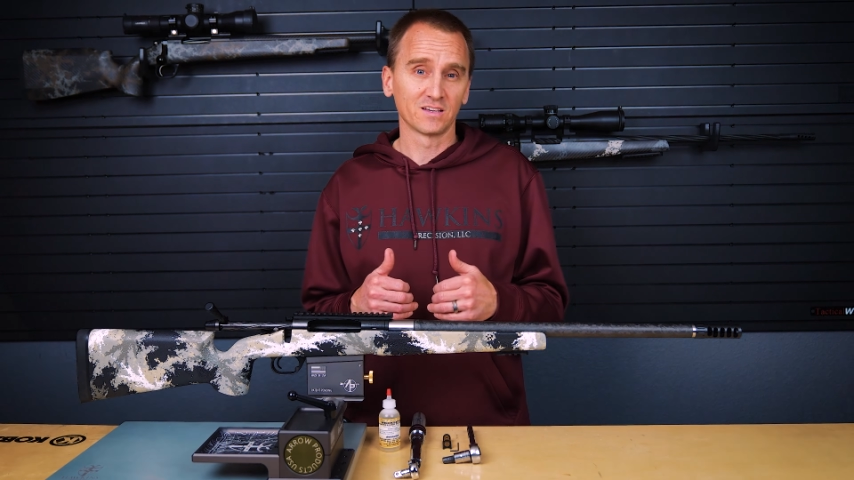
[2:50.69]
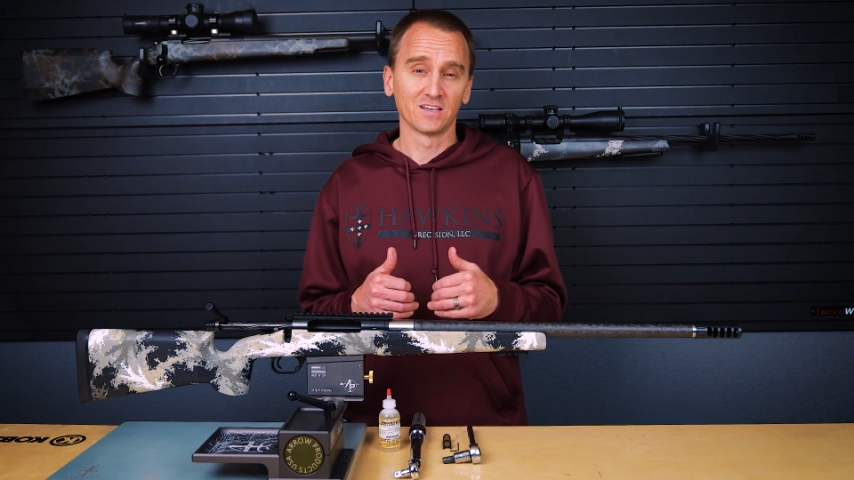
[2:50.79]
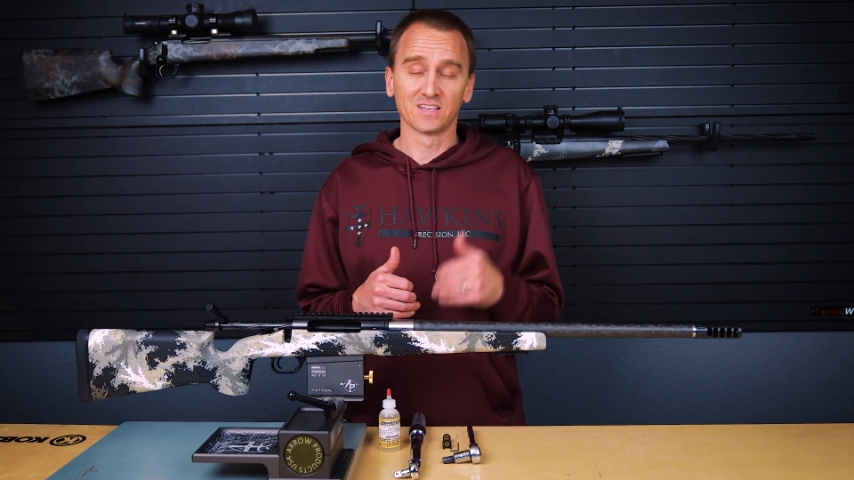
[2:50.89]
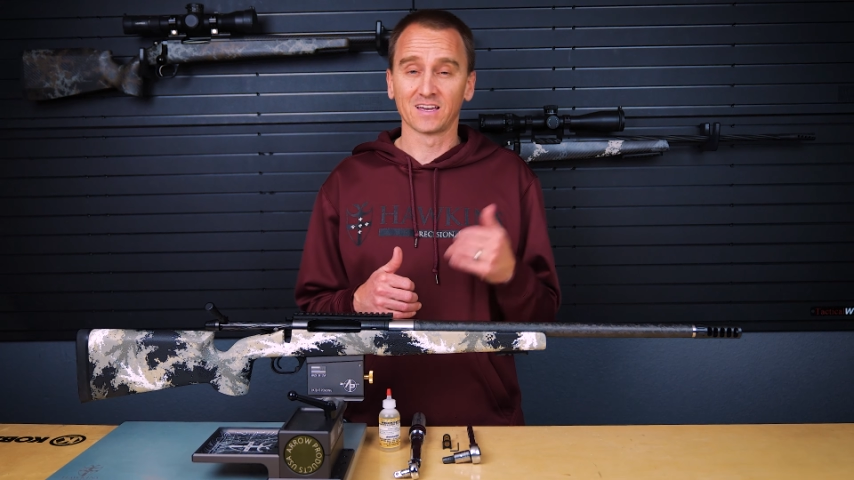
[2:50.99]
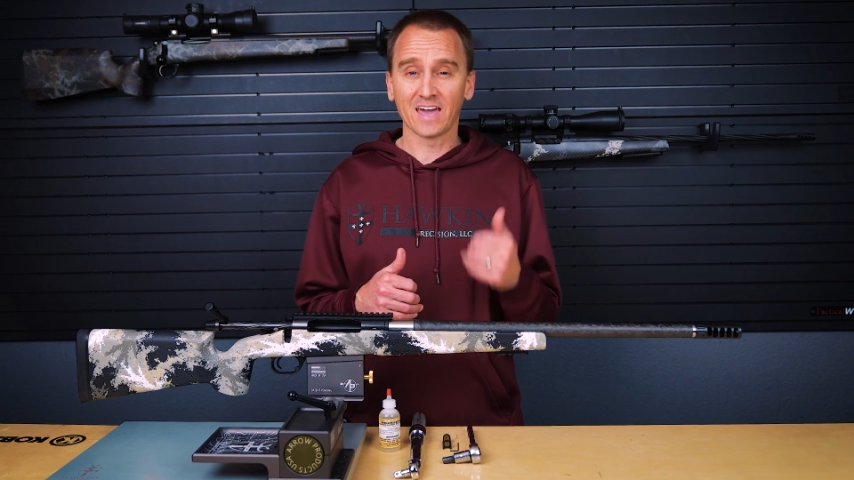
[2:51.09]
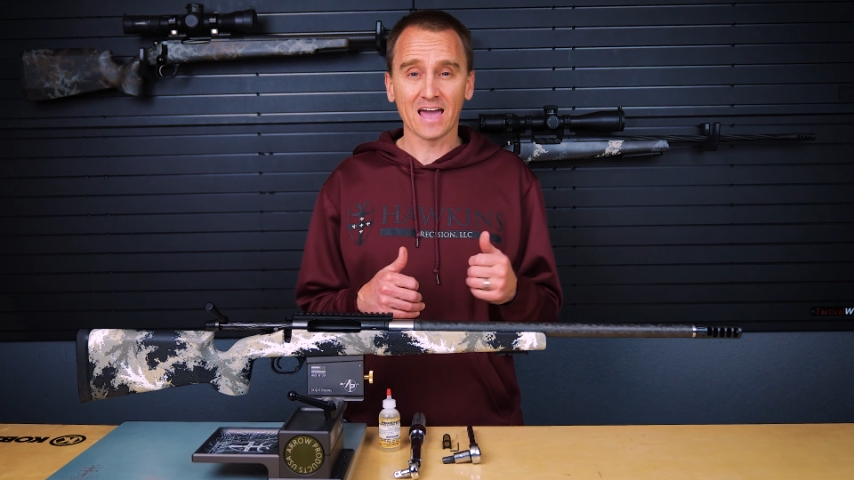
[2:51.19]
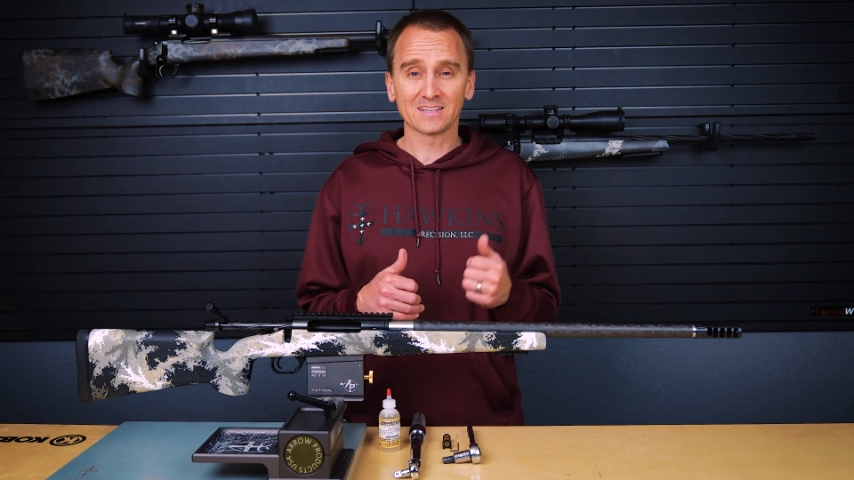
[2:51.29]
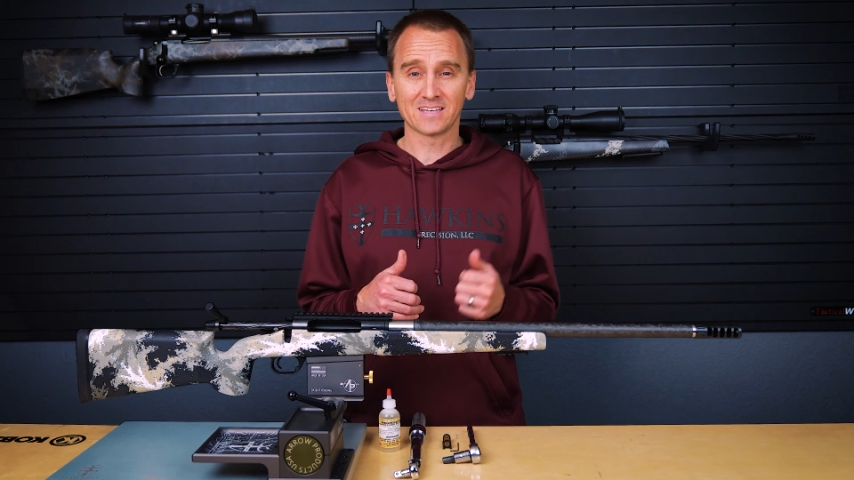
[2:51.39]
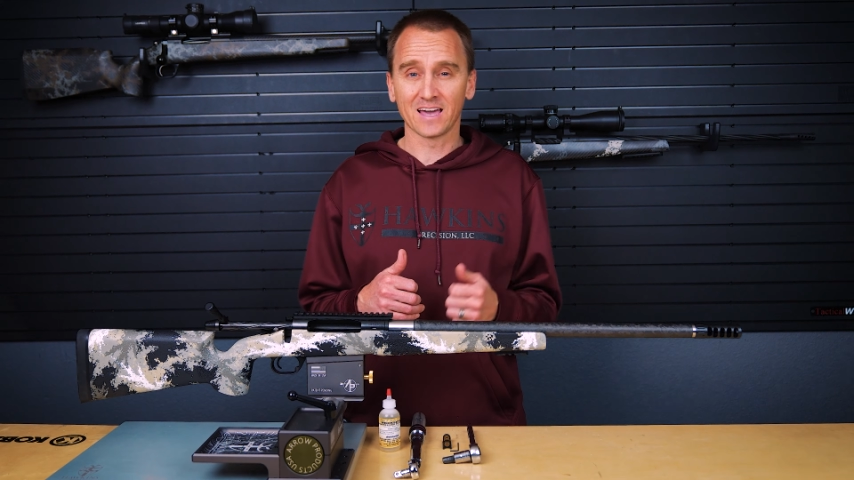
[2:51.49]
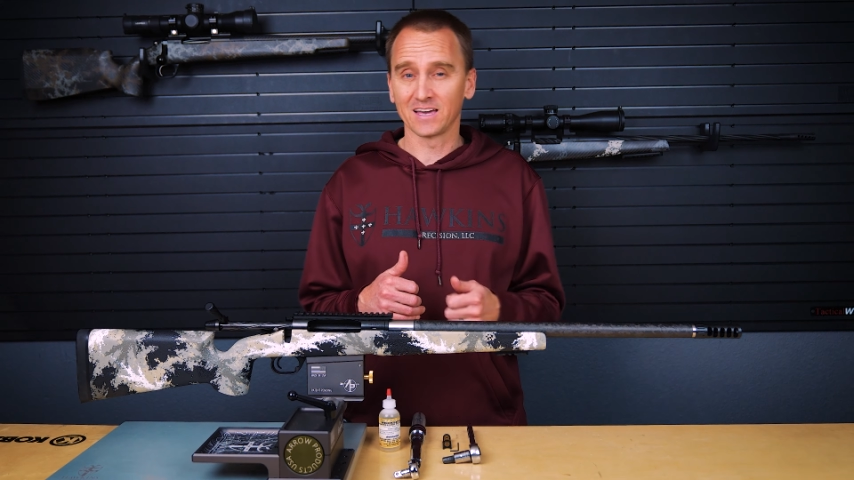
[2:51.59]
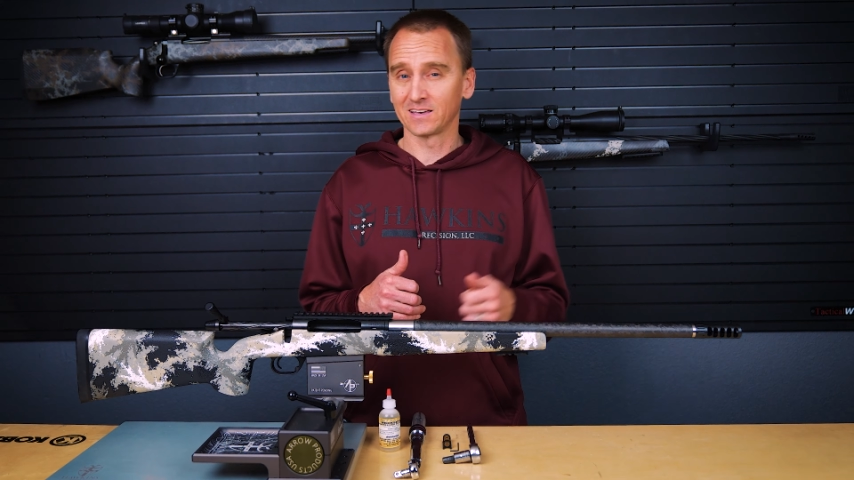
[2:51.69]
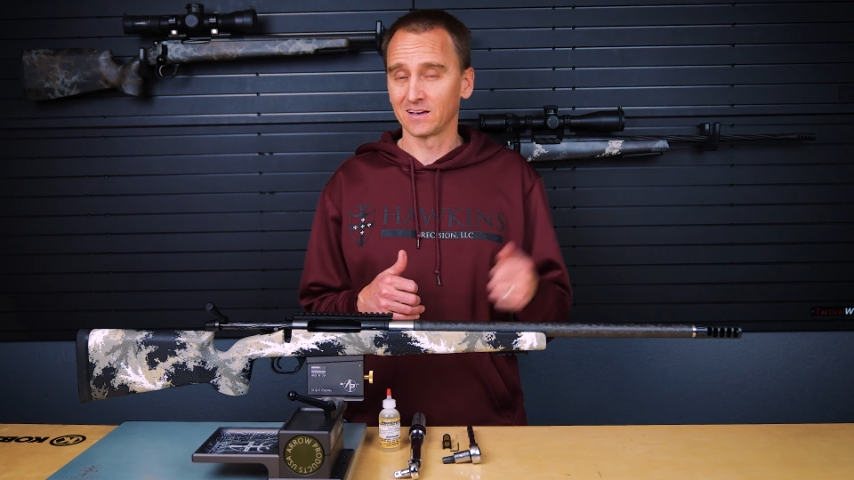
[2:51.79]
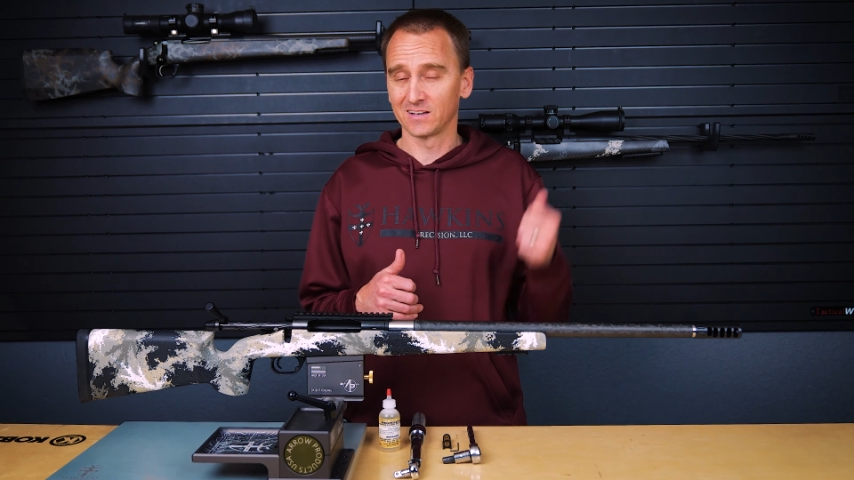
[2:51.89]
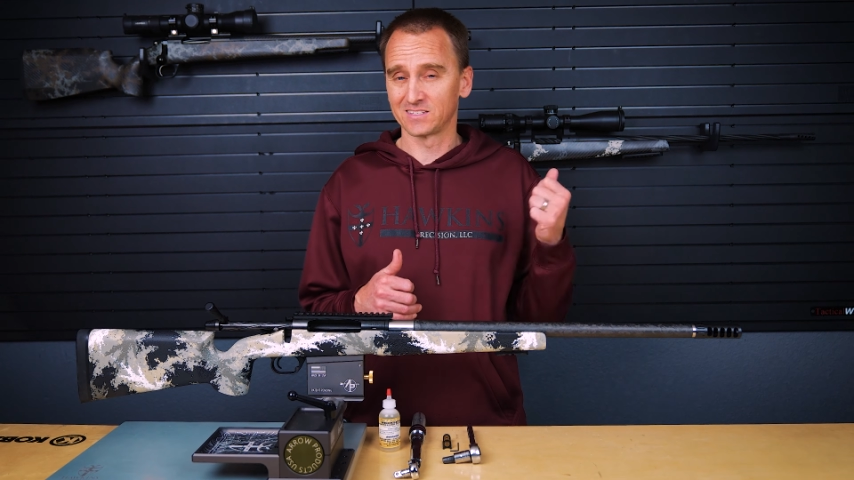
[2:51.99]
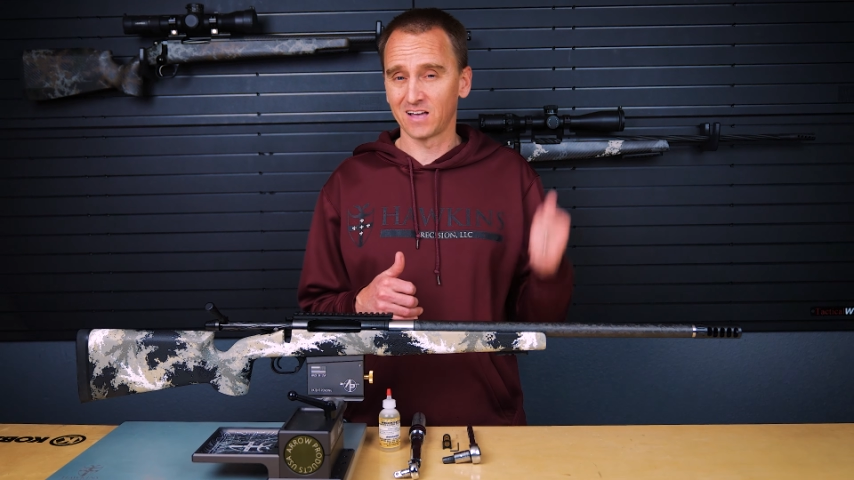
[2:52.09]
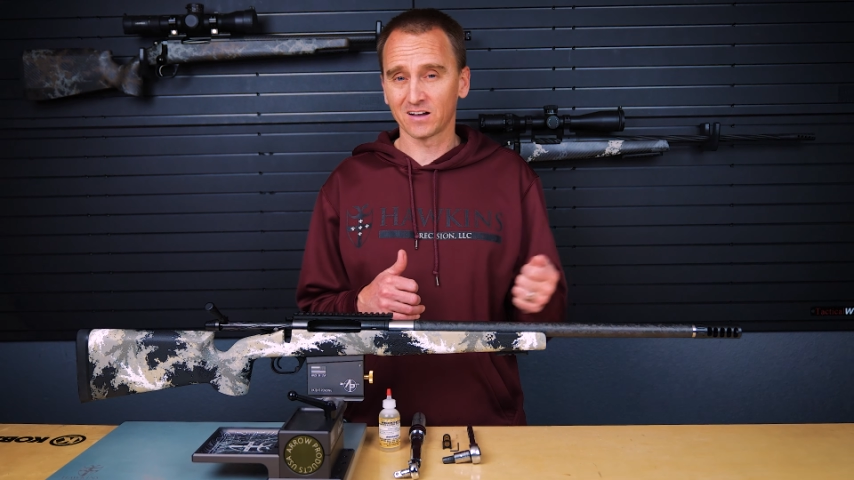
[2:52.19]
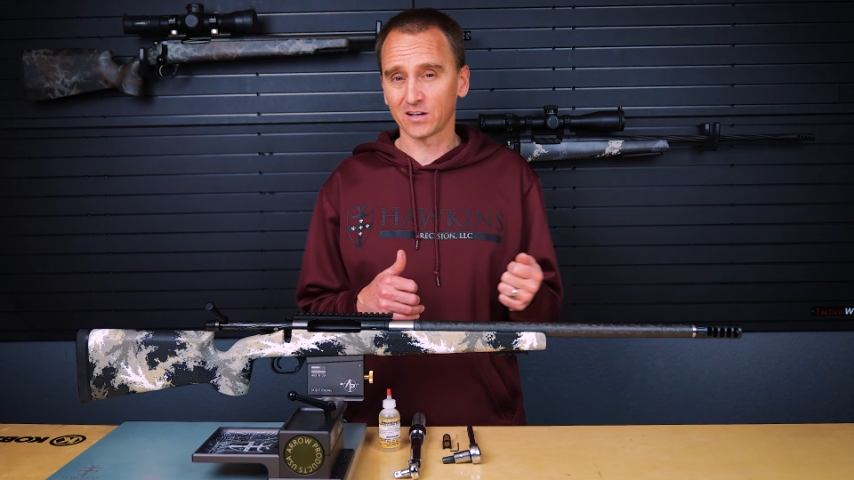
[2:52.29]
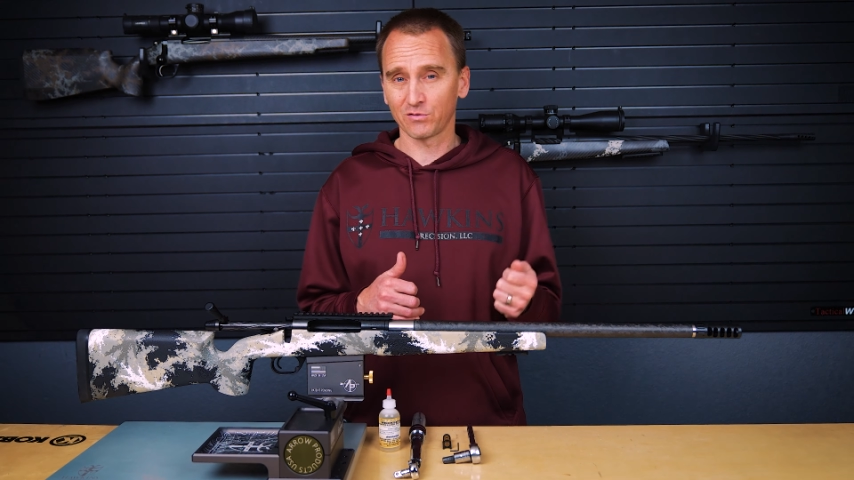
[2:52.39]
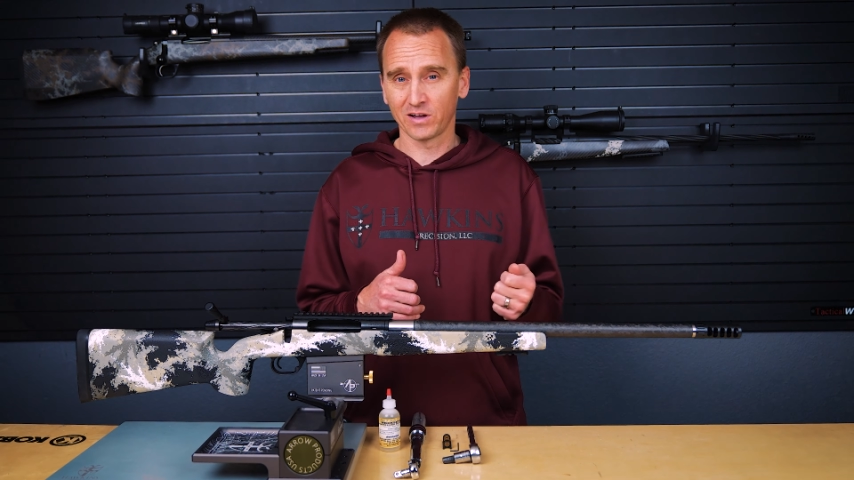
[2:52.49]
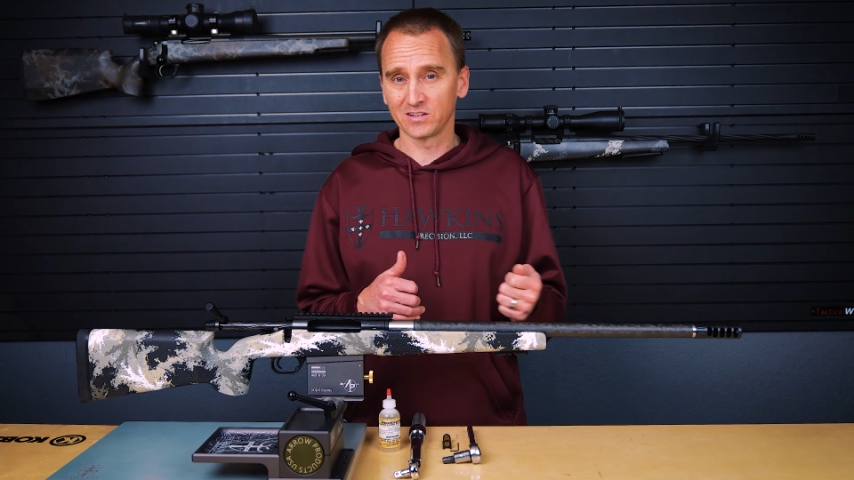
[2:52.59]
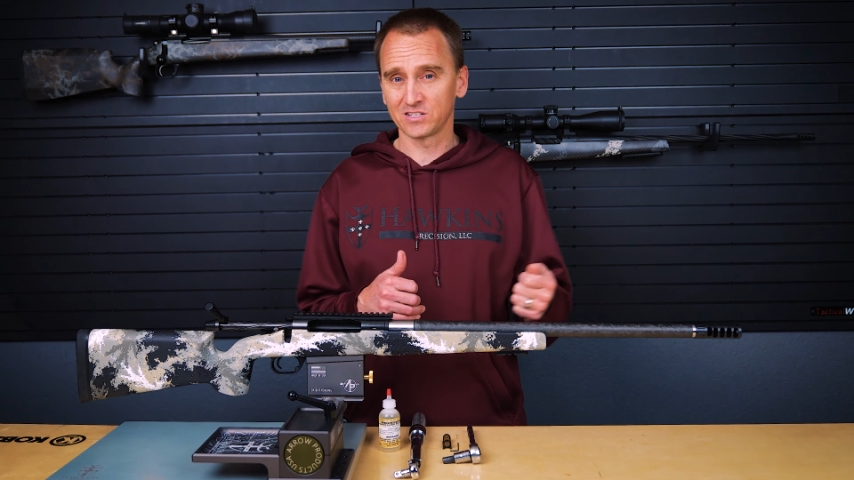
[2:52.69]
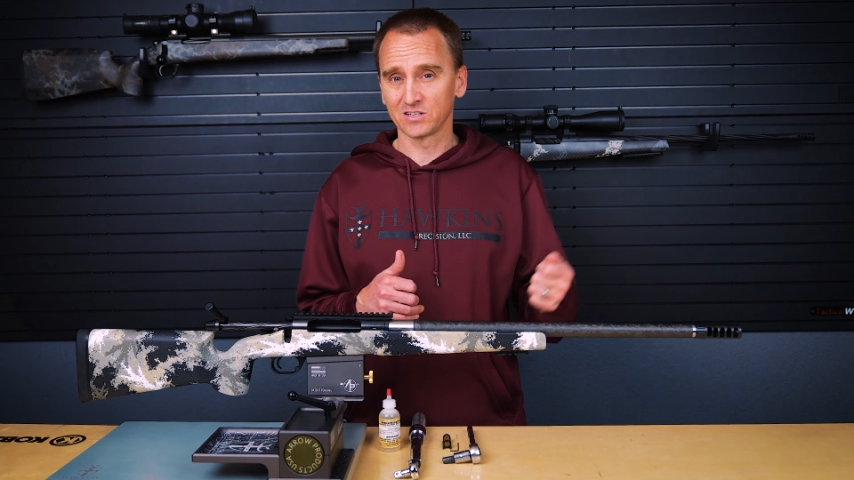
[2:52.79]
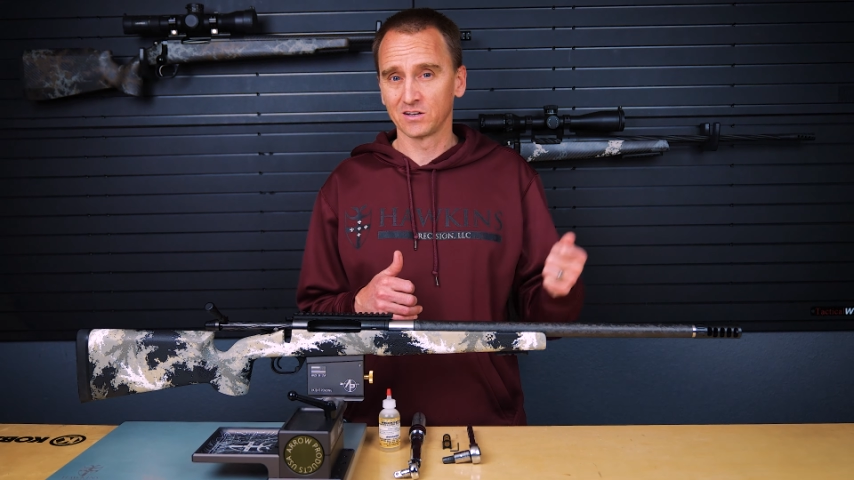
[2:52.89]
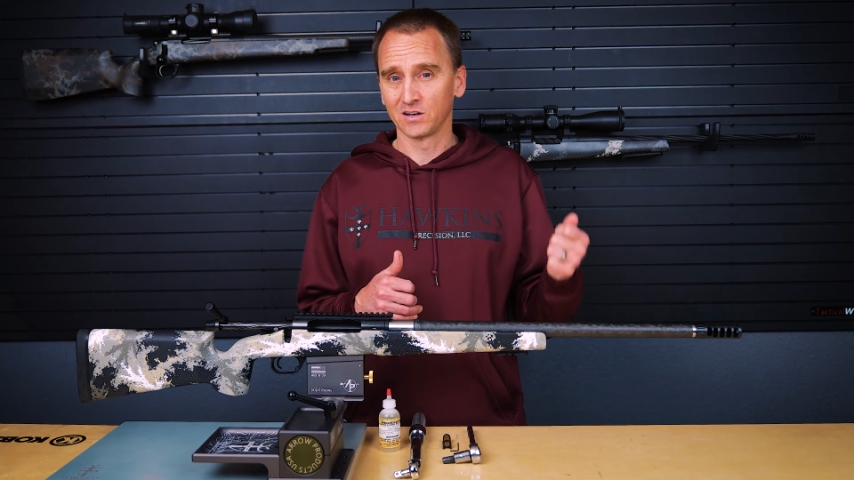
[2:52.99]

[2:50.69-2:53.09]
is I can take a socket wrench